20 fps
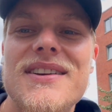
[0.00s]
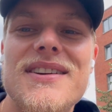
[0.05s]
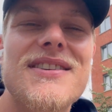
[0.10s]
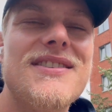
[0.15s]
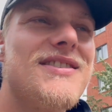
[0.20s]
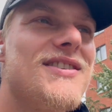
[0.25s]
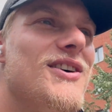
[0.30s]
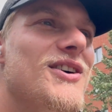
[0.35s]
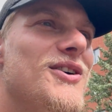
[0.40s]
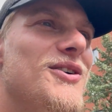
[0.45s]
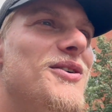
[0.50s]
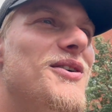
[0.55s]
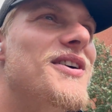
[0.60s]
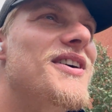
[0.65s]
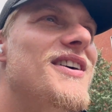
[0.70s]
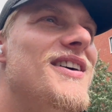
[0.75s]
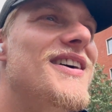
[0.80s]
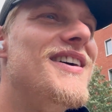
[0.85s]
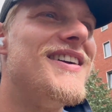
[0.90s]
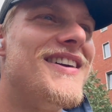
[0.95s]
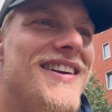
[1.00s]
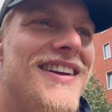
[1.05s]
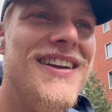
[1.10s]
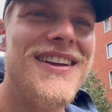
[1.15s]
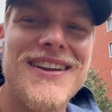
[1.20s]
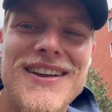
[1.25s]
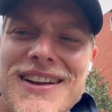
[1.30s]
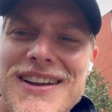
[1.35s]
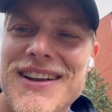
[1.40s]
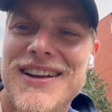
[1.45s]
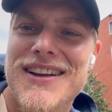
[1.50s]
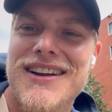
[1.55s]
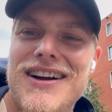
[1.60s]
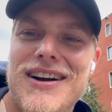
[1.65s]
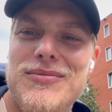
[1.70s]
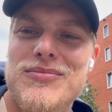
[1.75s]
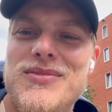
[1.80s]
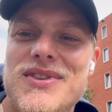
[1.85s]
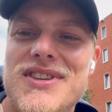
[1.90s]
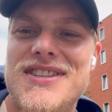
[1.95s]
So I'm